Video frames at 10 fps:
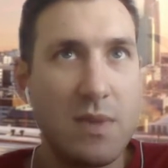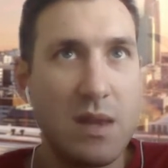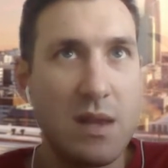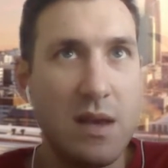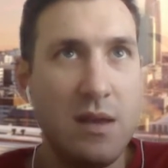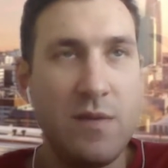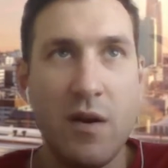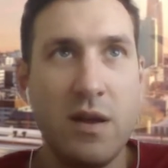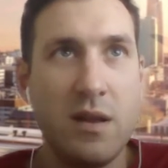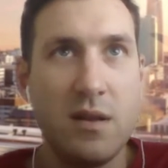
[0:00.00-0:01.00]
He's
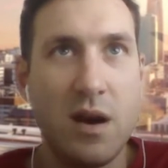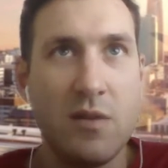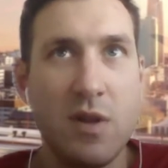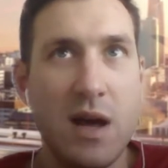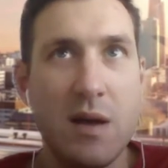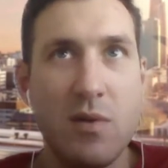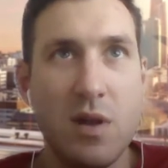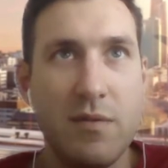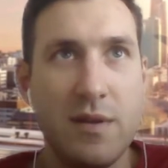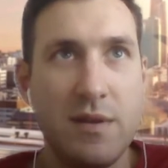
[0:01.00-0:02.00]
very unreliable
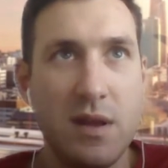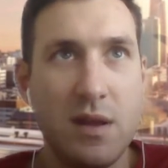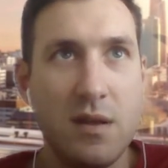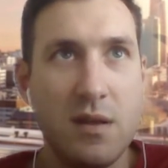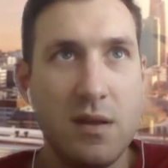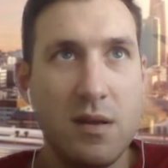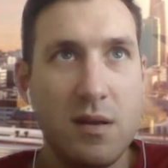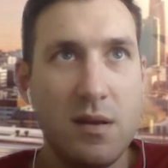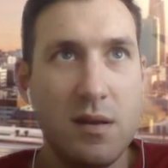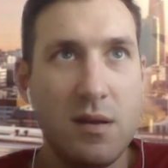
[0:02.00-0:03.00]
off the tee.
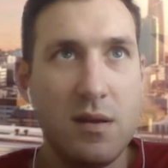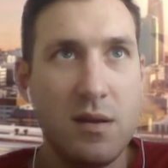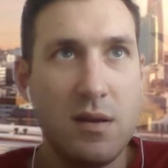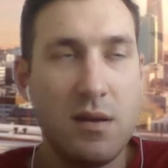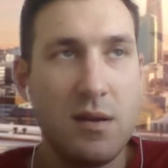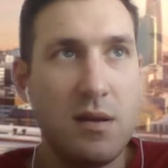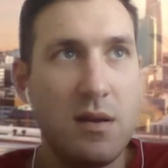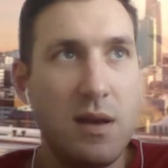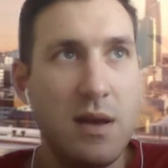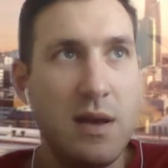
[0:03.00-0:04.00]

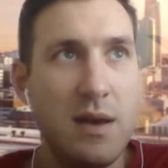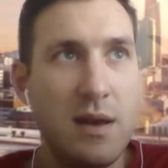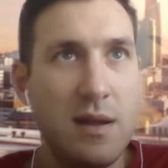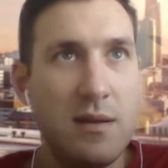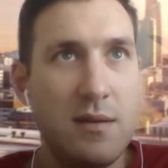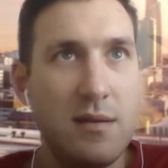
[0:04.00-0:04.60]
And